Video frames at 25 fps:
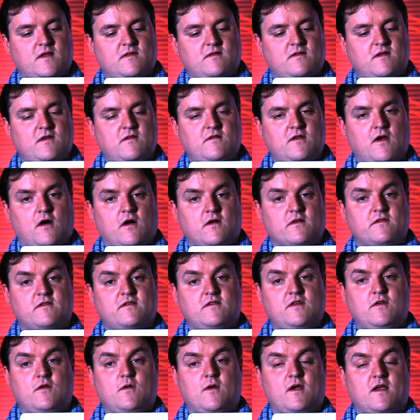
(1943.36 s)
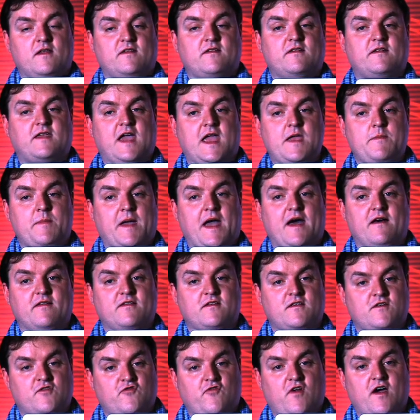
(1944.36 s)
2 dots to escape out
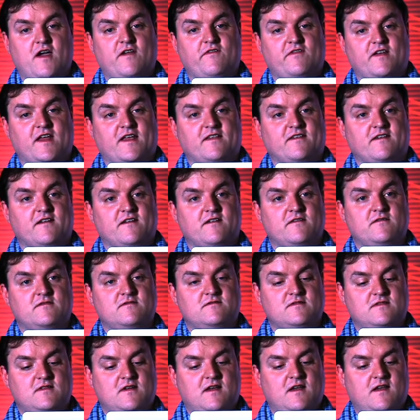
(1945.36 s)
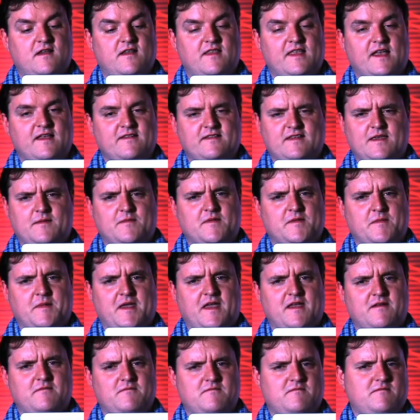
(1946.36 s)
the drive letter. That seems a
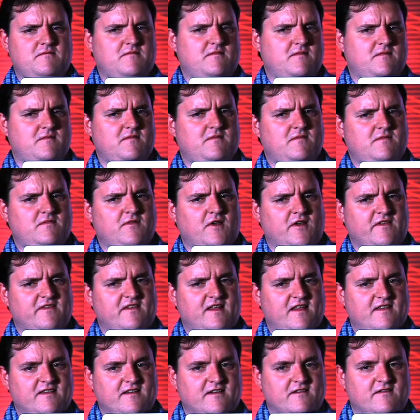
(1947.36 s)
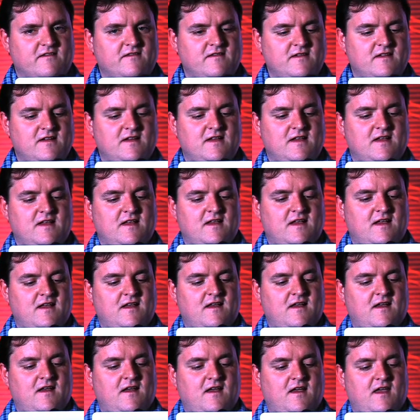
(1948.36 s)
bit nonsensical.
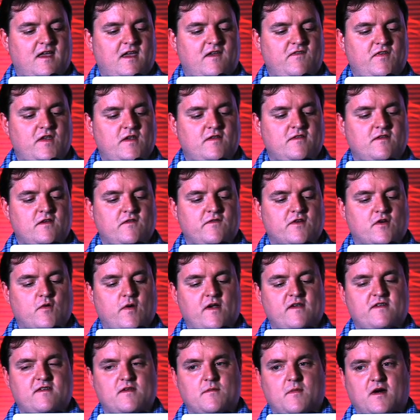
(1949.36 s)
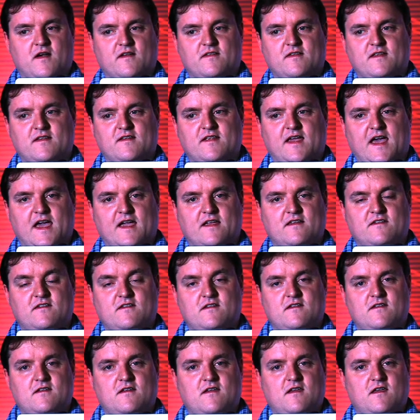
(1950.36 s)
If you do the question mark syntax,
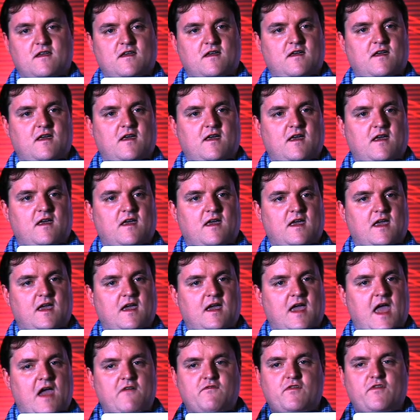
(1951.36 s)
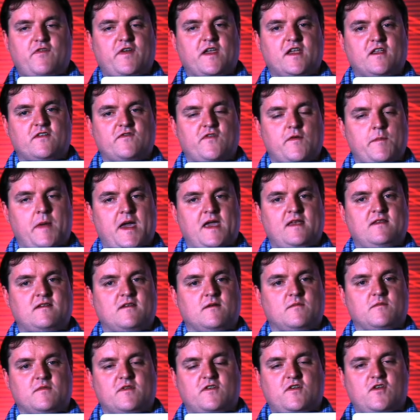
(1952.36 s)
everything is
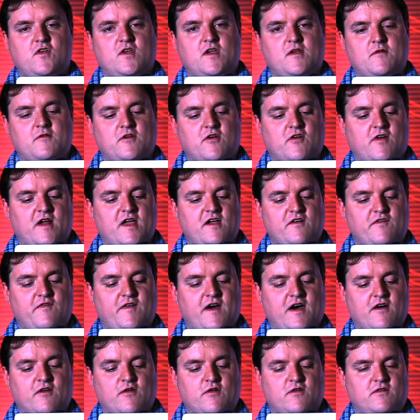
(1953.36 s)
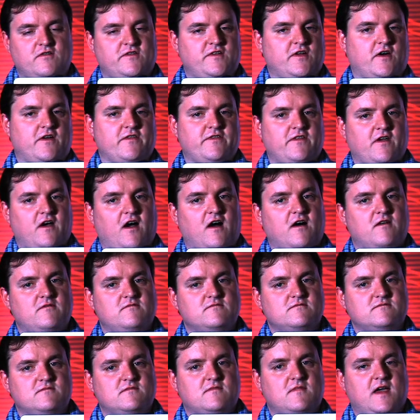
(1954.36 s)
verbatim. So you can create a file called
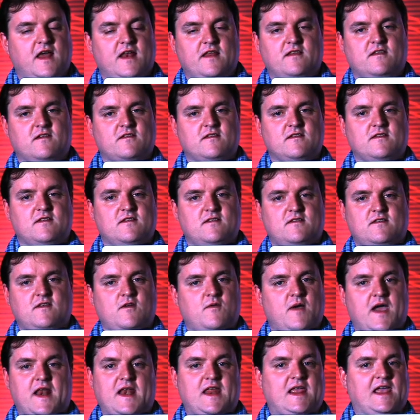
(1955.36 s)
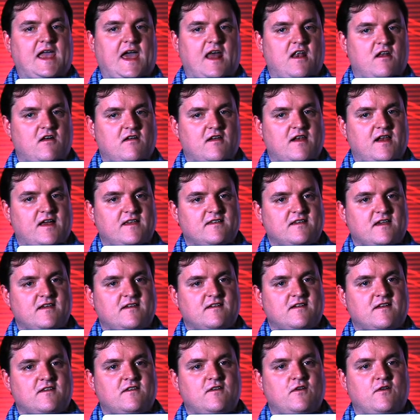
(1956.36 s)
and it doesn't do any
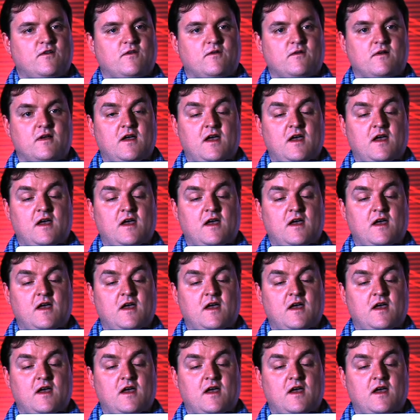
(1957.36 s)
canonicalization at all.